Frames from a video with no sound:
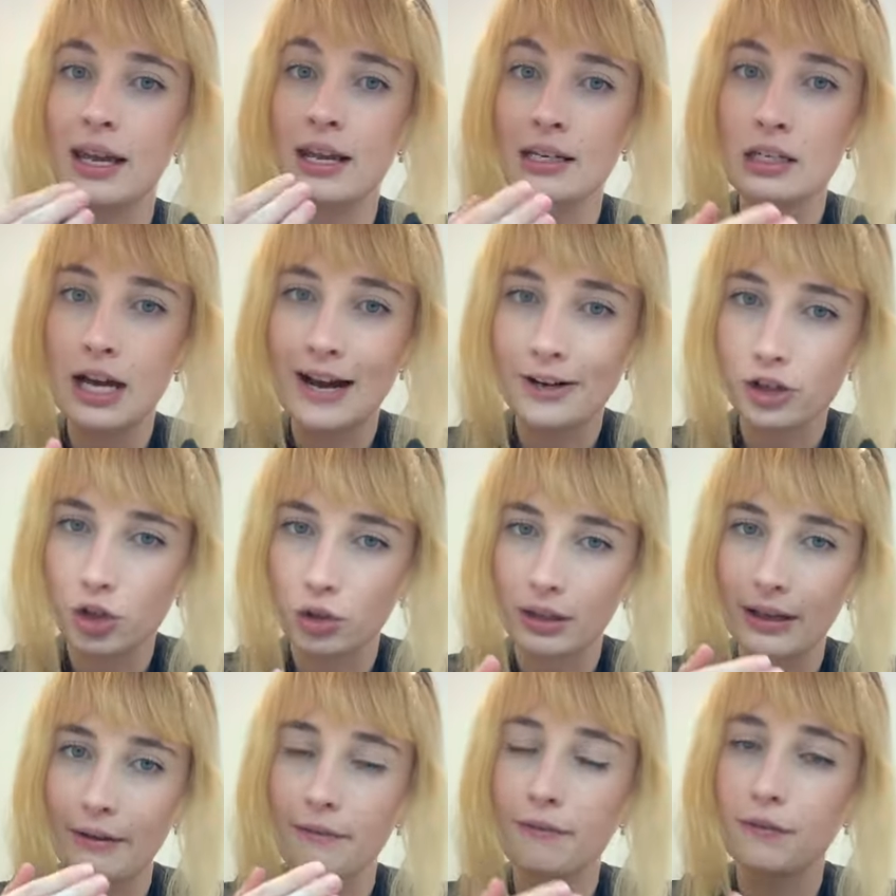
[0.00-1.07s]
a
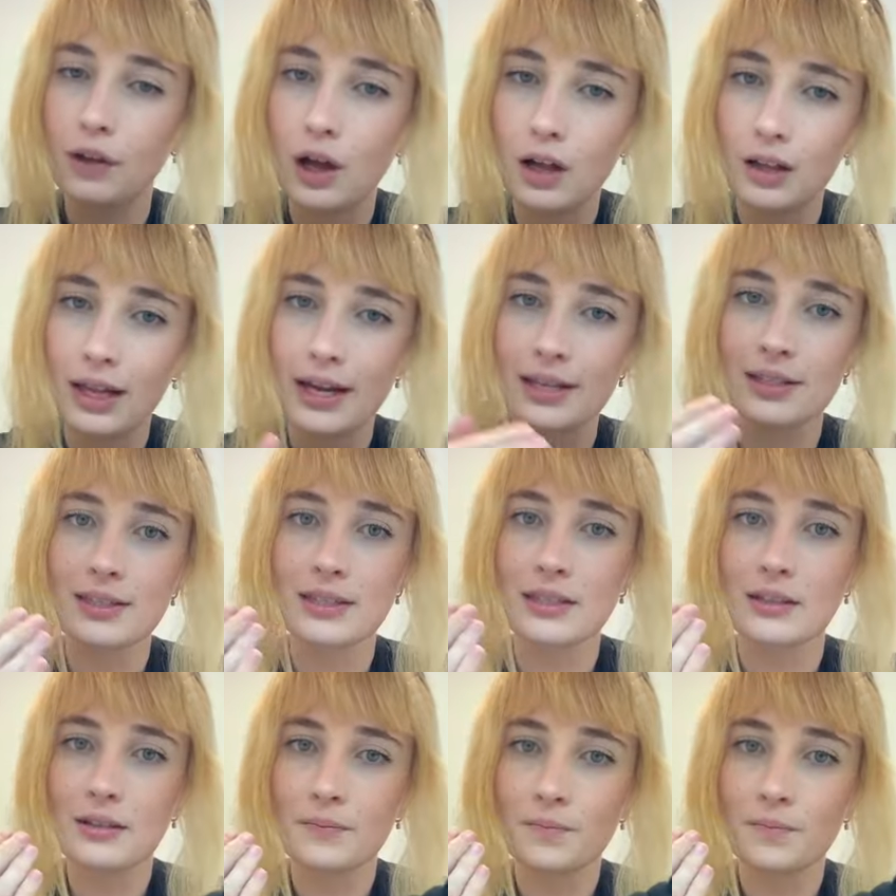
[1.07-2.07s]
naturally flawless